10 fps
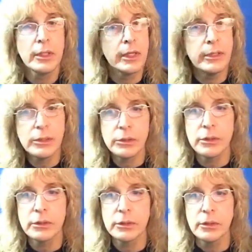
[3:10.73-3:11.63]
any
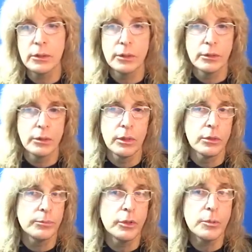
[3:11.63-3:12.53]
longer,
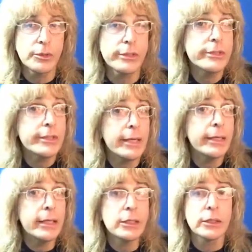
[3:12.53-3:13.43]
or purposely stay
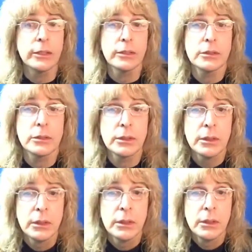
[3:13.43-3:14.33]
ignorant
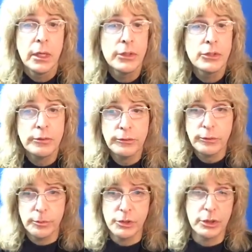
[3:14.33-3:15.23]
and suffer
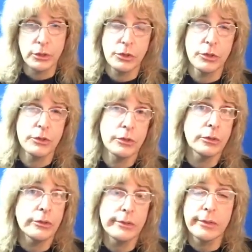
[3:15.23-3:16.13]
from sicknesses
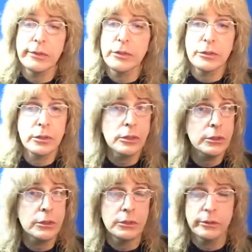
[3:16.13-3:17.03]
and diseases and
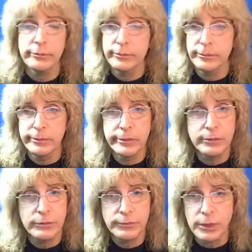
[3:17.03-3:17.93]
other kind of
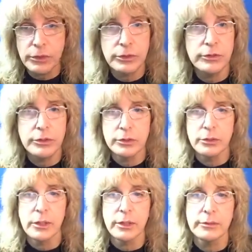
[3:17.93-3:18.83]
dysfunctions in
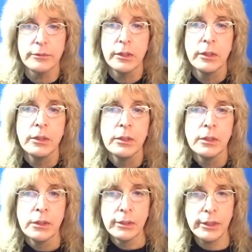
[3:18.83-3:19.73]
your life.
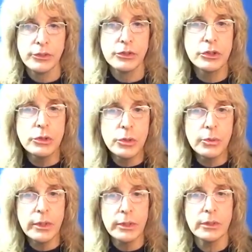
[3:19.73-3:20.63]
Let's do what
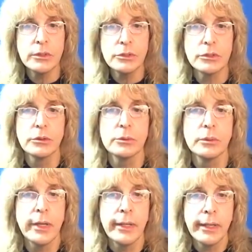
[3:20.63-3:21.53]
we can
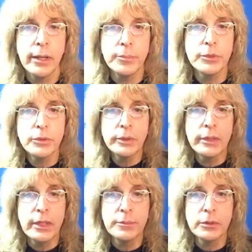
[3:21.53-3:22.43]
do and help you
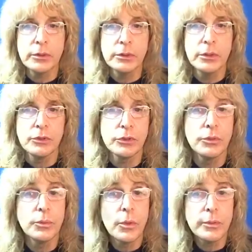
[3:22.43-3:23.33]
enable, you know, so
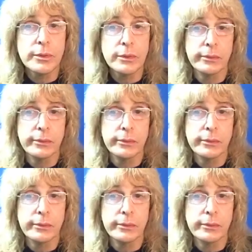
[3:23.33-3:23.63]
you won't